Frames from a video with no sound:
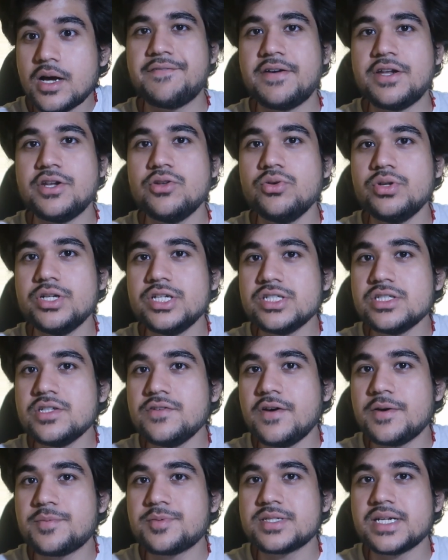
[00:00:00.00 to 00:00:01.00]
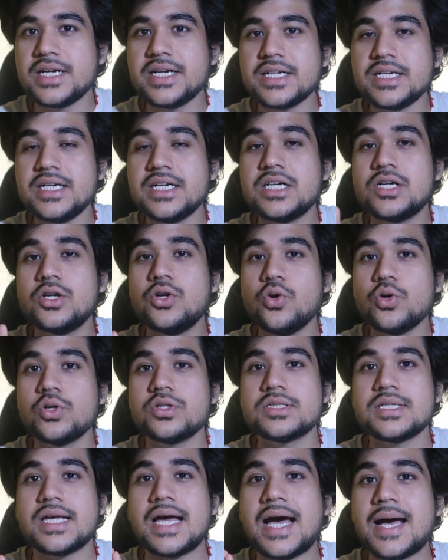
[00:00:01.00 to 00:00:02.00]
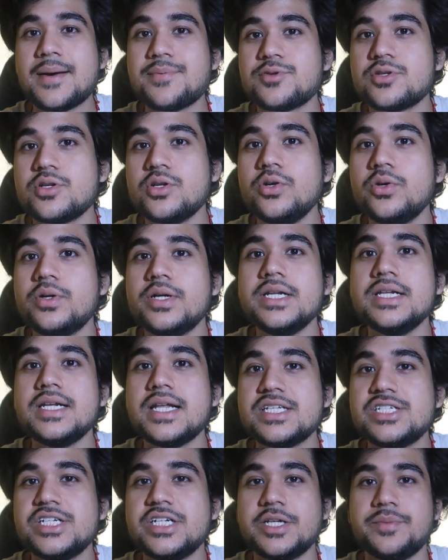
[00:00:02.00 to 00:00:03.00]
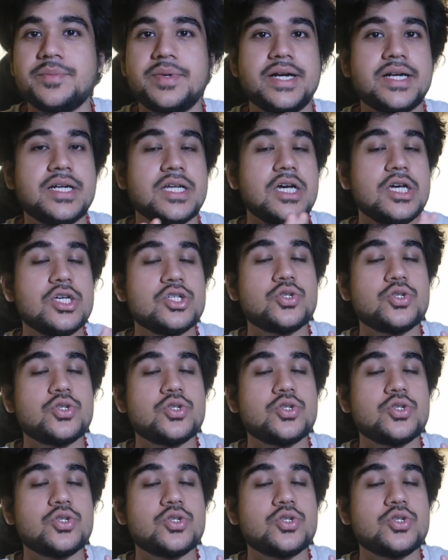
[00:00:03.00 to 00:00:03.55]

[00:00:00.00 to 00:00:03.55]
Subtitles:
and when you reach the website it looks absolutely legitimate.